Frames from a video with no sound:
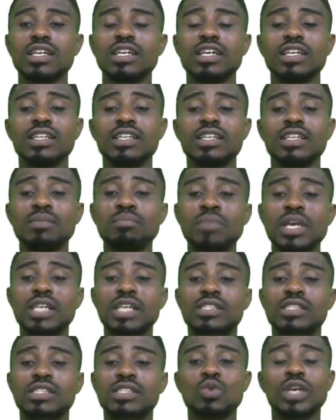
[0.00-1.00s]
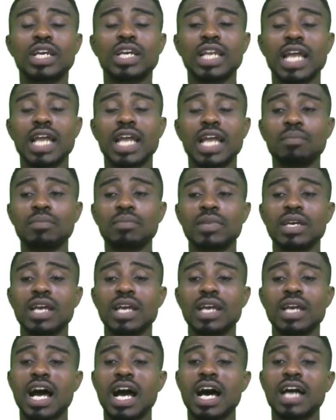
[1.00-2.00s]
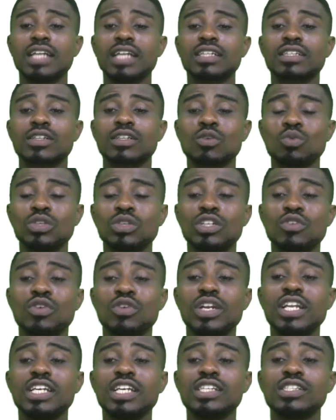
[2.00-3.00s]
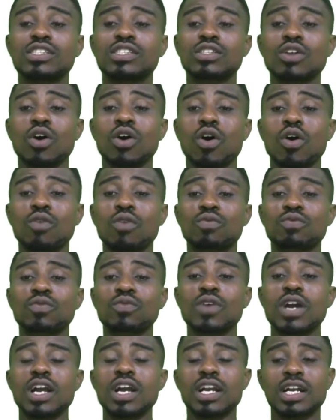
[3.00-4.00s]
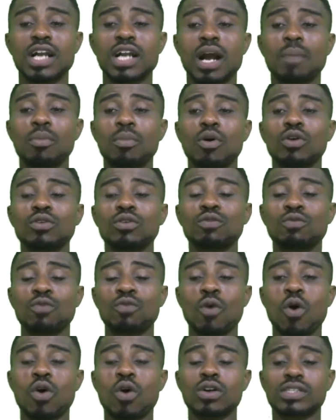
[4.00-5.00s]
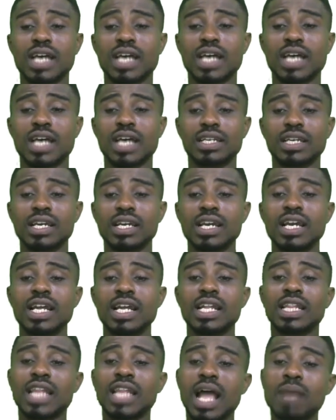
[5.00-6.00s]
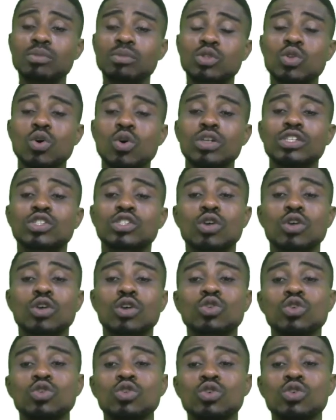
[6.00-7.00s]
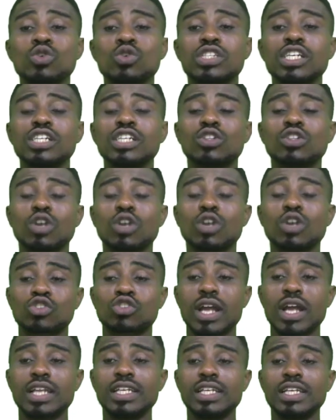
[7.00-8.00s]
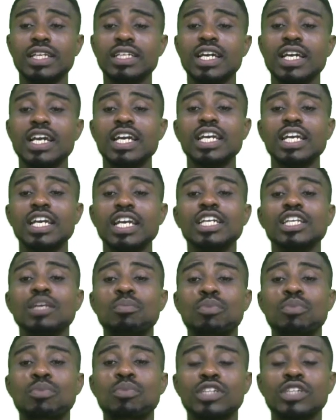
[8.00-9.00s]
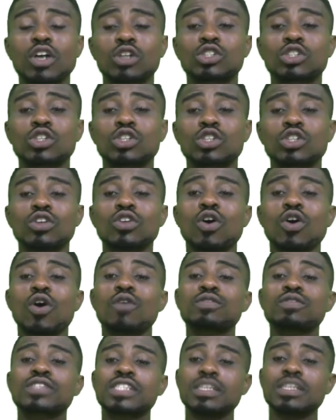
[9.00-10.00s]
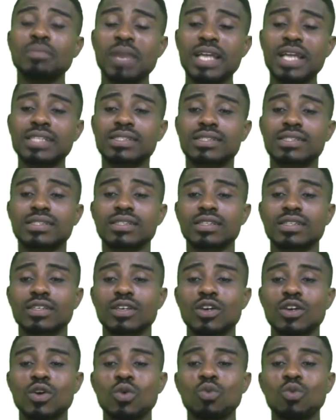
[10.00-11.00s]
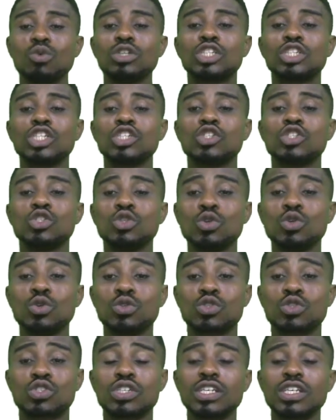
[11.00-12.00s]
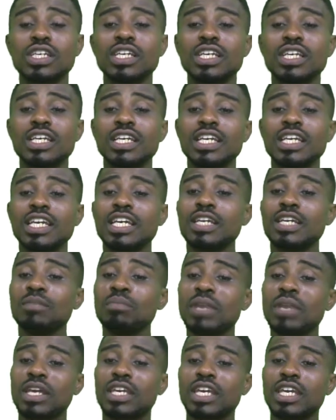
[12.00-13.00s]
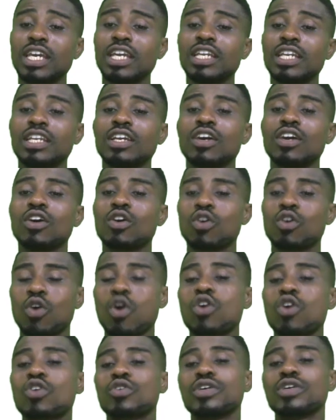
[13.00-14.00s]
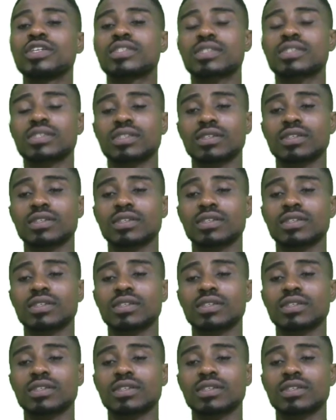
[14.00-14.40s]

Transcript: it makes quicklime, and with the release of carbon dioxide. Limestone is also used industrially in the production of cement, which is used in making concrete.